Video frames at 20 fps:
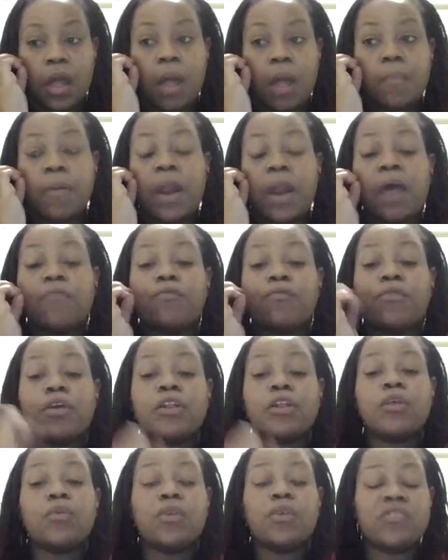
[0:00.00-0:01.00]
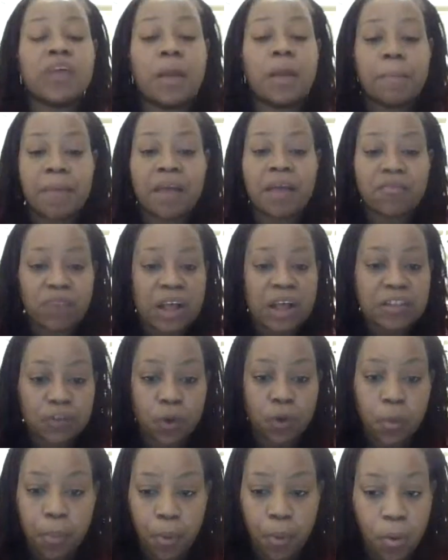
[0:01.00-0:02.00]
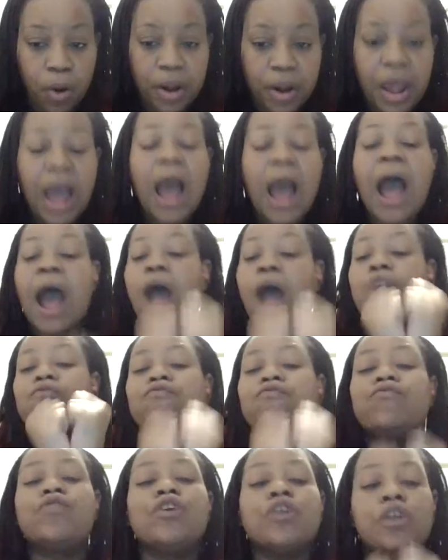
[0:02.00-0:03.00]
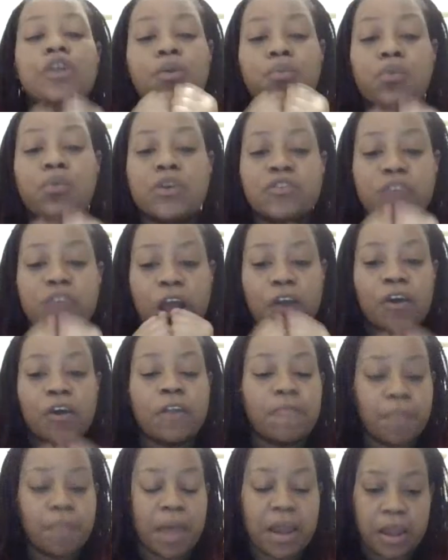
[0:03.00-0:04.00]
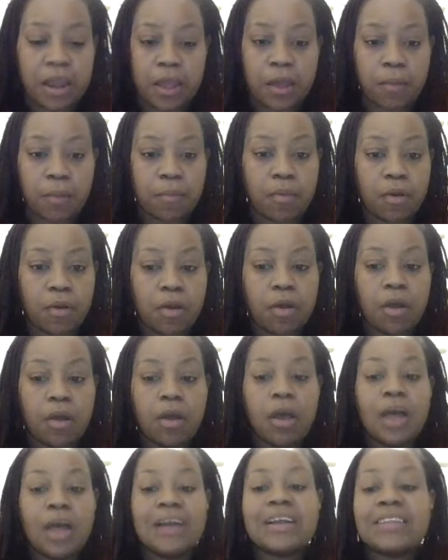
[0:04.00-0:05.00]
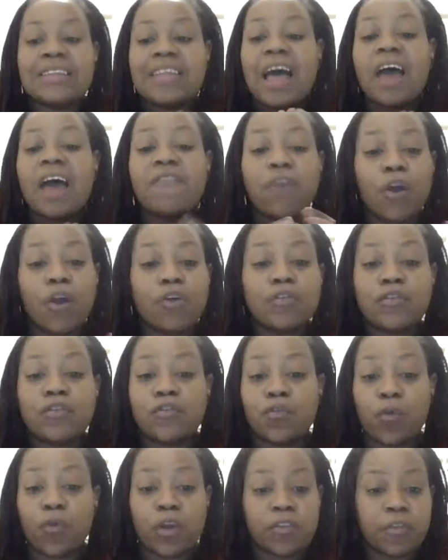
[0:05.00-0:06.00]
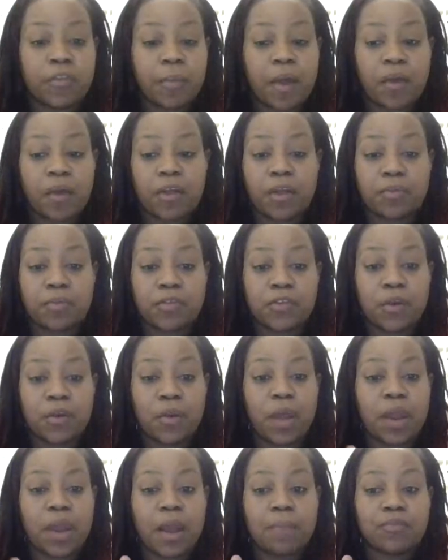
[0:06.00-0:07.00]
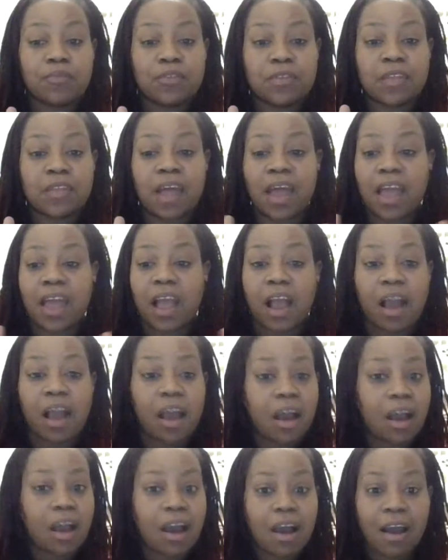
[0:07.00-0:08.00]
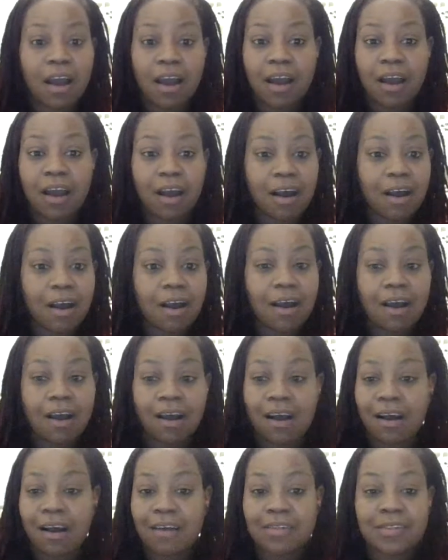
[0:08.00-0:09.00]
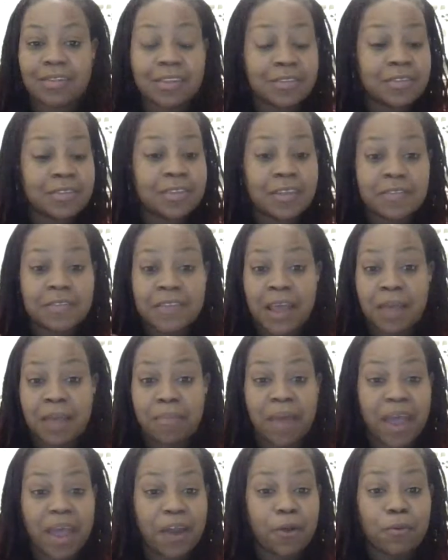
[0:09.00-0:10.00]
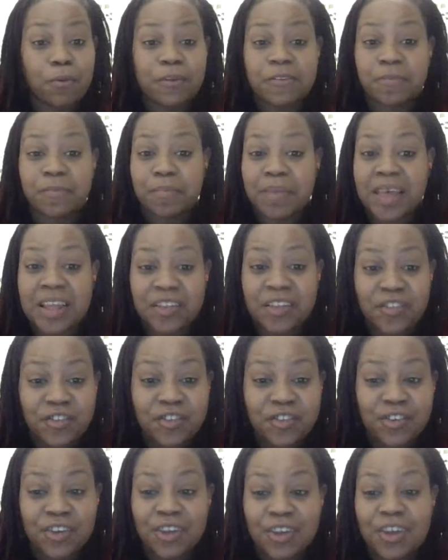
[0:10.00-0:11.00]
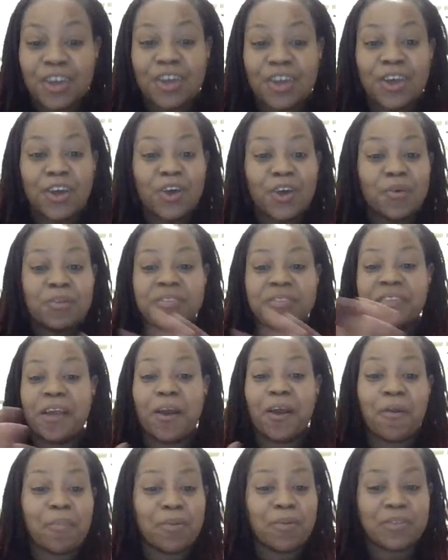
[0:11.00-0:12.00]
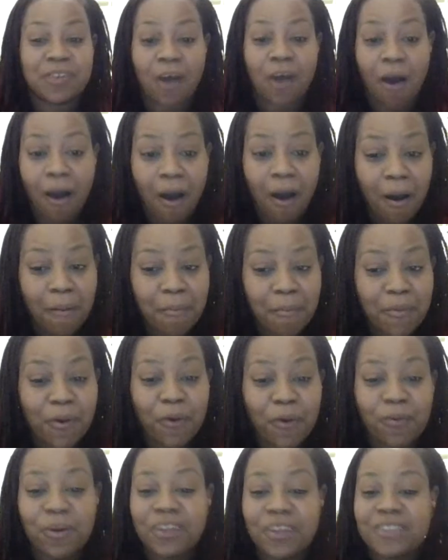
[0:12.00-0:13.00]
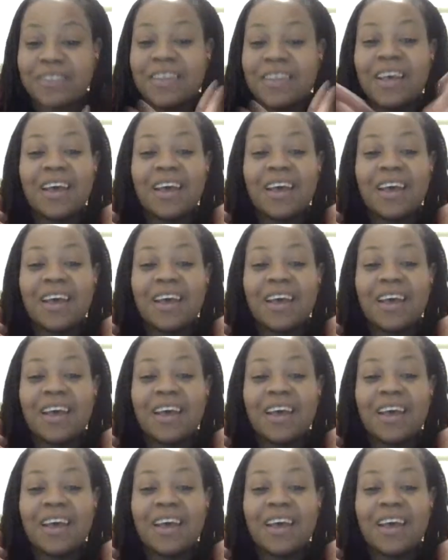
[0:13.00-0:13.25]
But I really wish I met Roscoe Bourne. I really wish I could have met him. Because I've heard stories about him too. And I'm just like, this is the same man who was Mitch, who was Terrible Tom, who was,